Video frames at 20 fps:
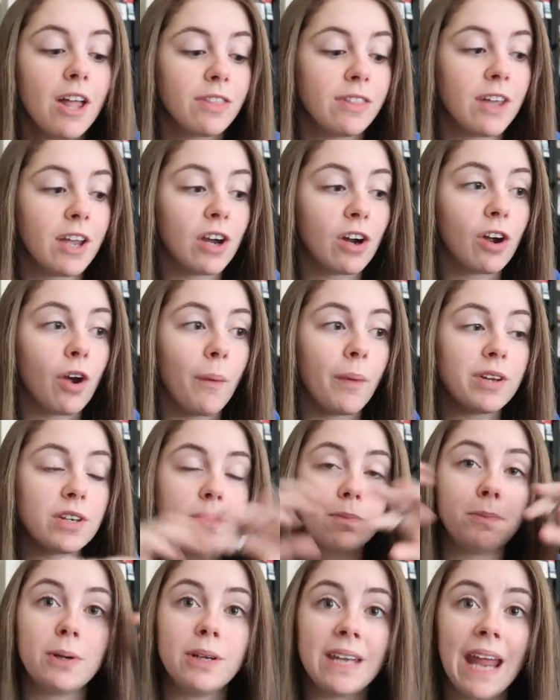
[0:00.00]
They are going
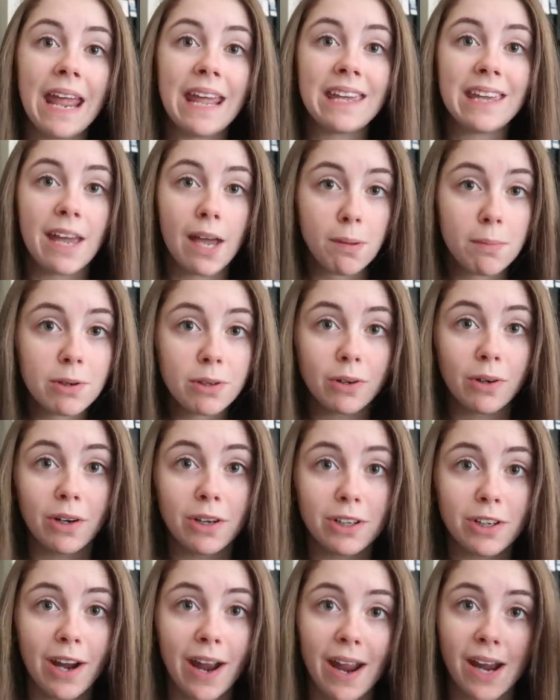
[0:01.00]
to put a chemical
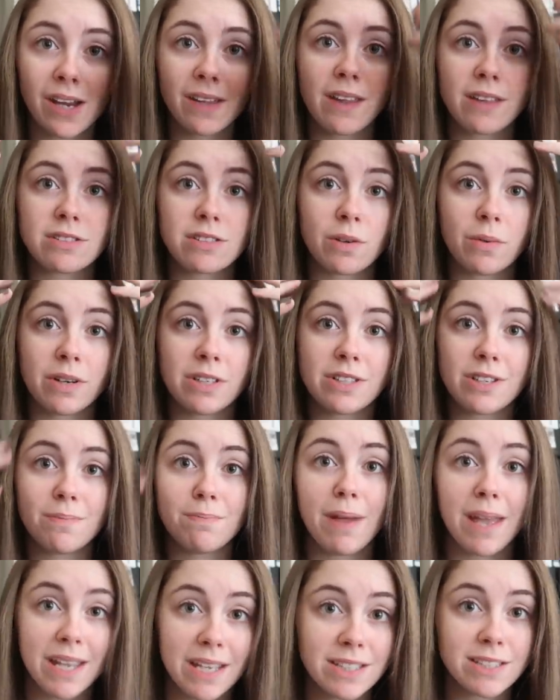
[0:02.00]
on your hair that's going to
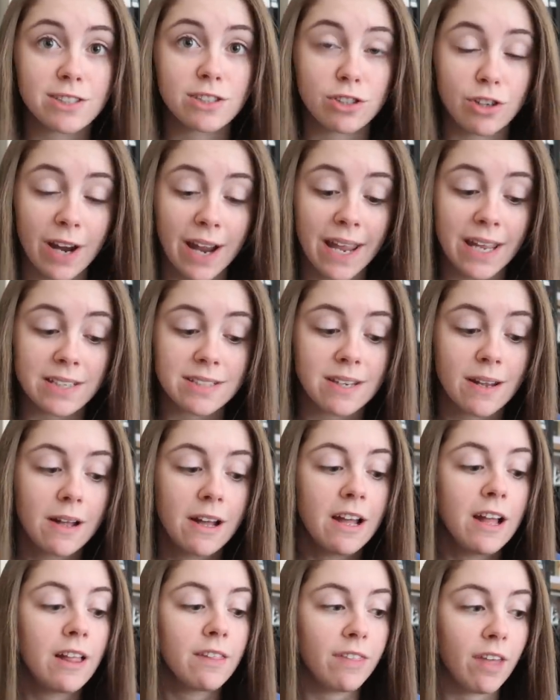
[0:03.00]
make it straight.
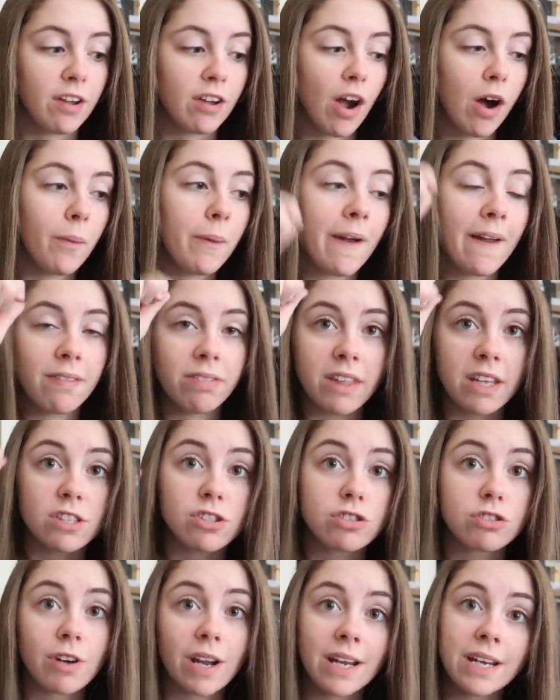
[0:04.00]
They go in, they
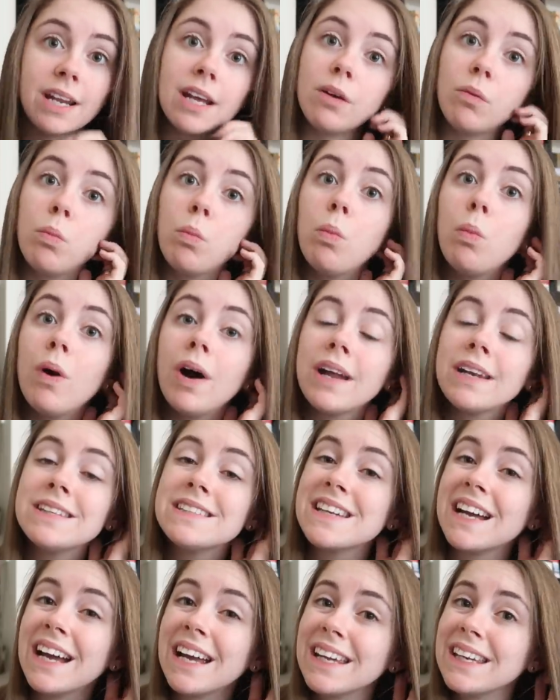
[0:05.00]
straighten it one
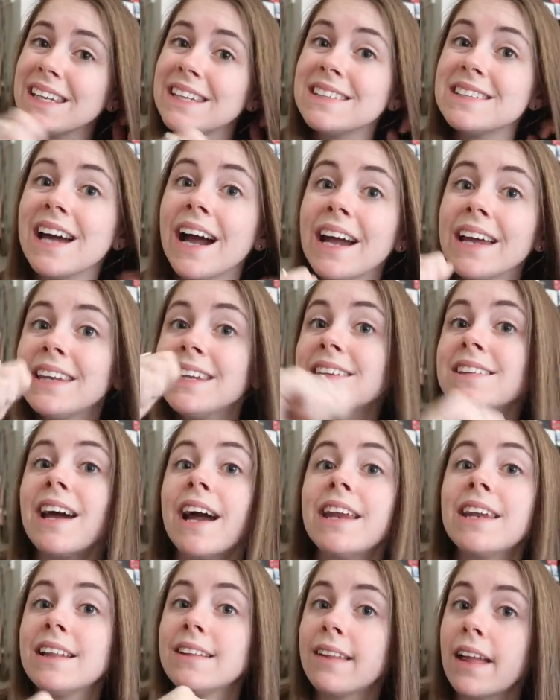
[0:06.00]
tiny, tiny,
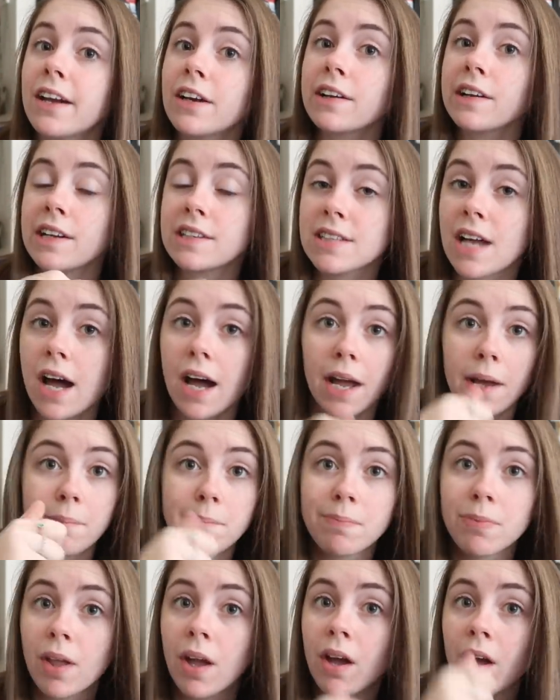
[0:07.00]
tiny layer at a
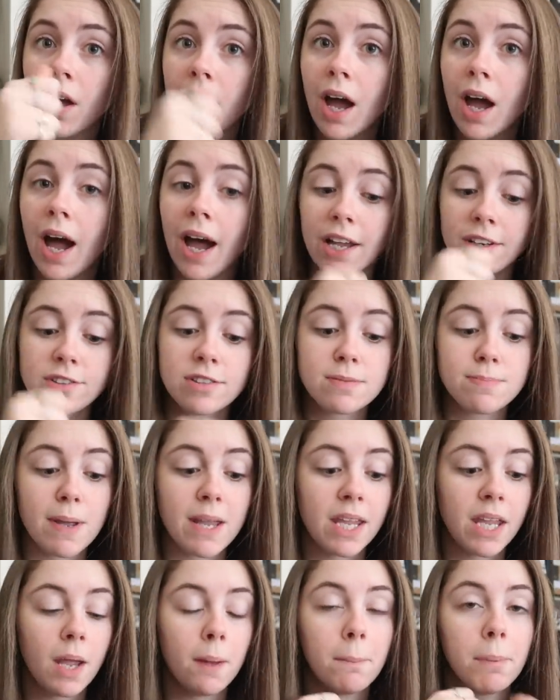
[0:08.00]
time uh, just
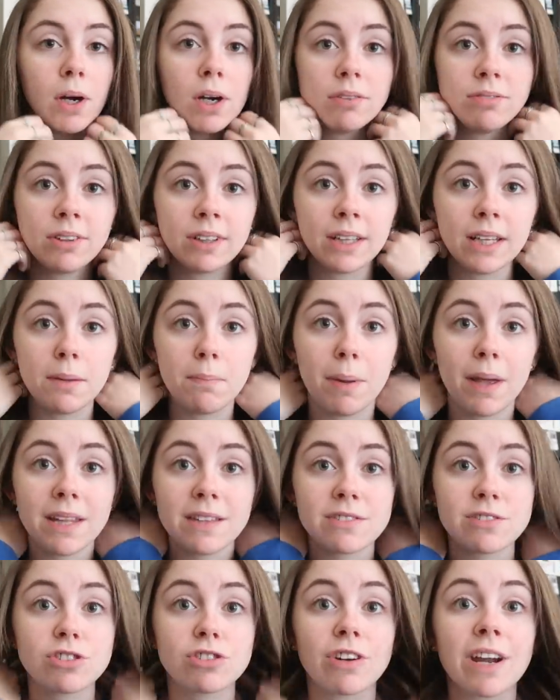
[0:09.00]
making it perfectly
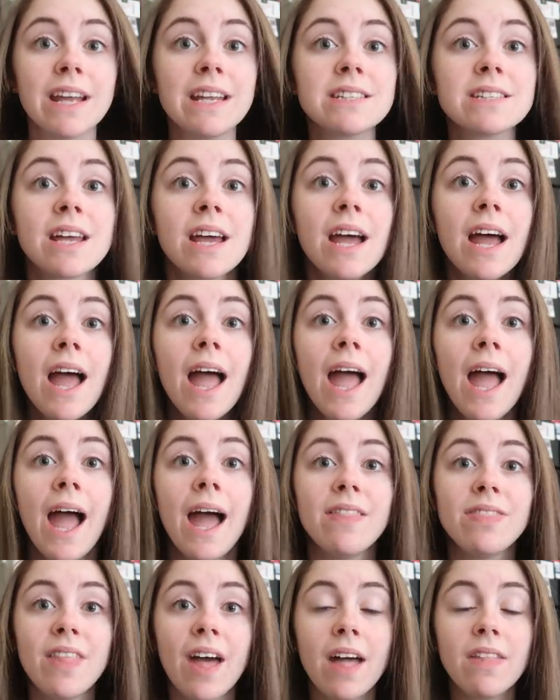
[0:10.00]
pin straight.
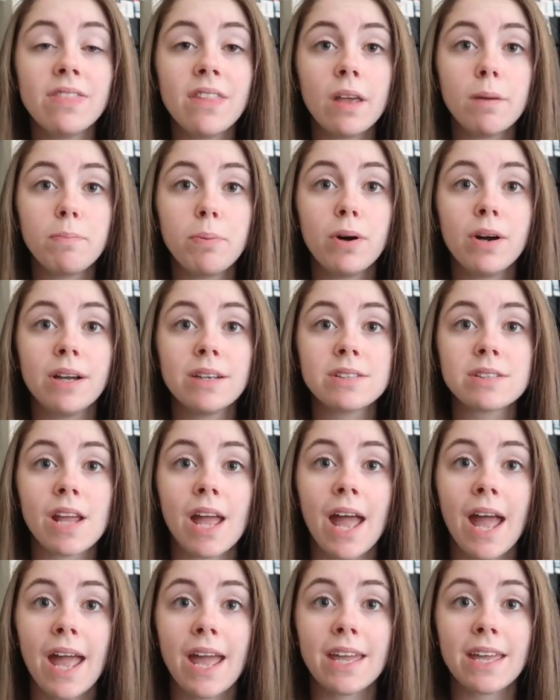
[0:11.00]
And then they put
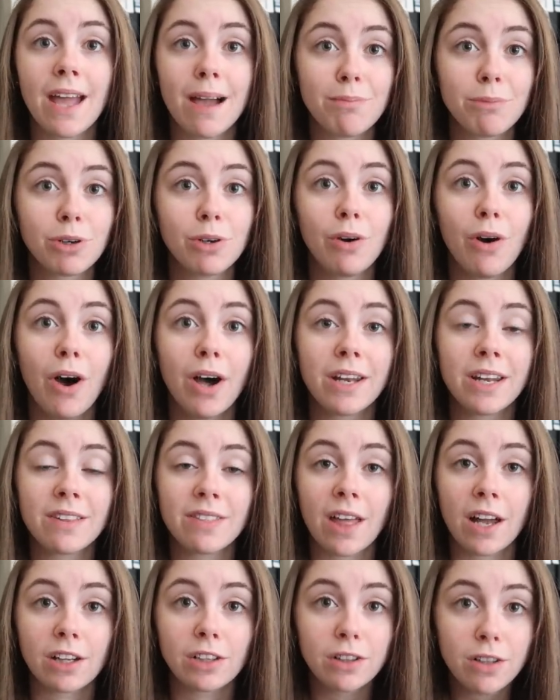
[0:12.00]
a chemical on
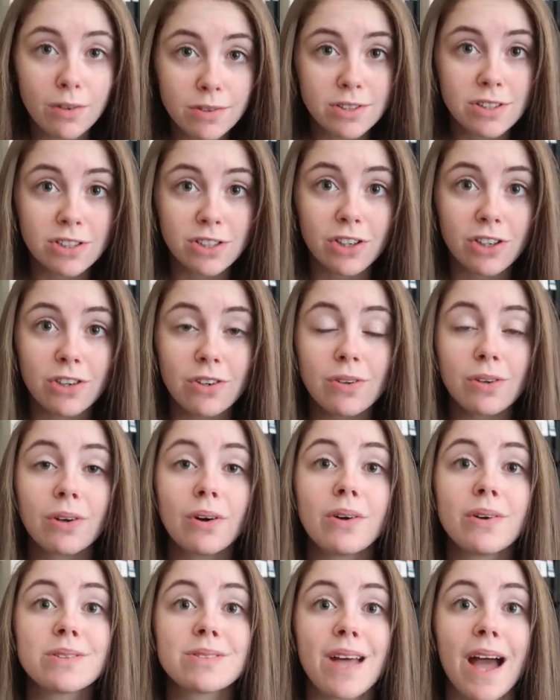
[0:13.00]
it that closes your
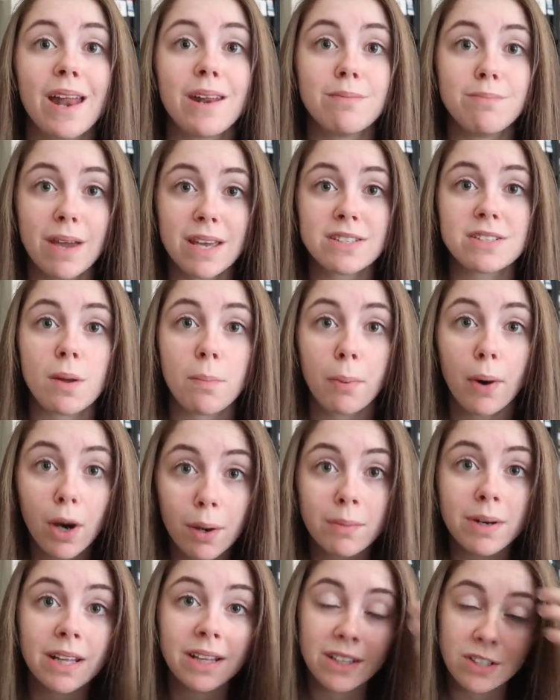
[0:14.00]
cuticles and it makes it
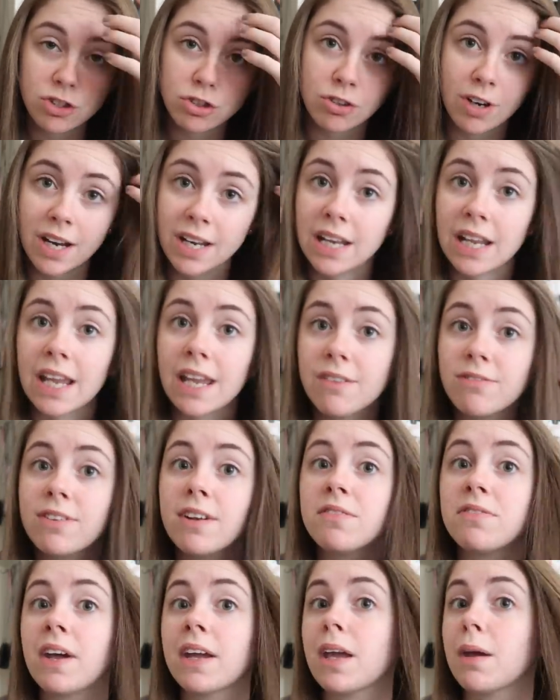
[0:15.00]
permanently straight.
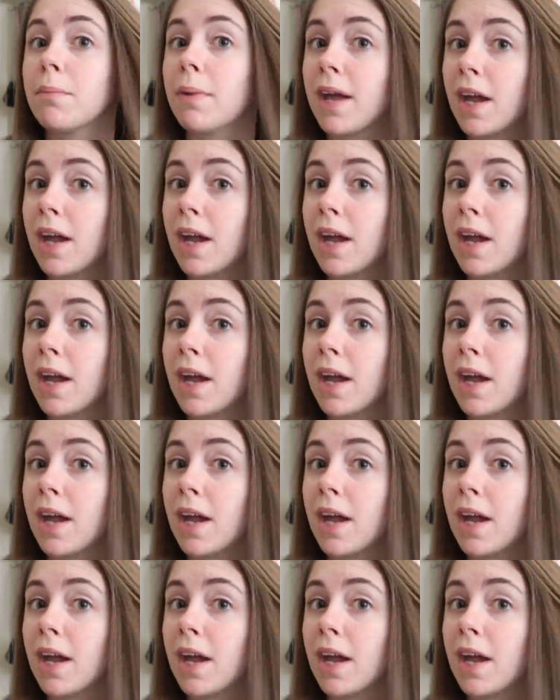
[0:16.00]
Even if I get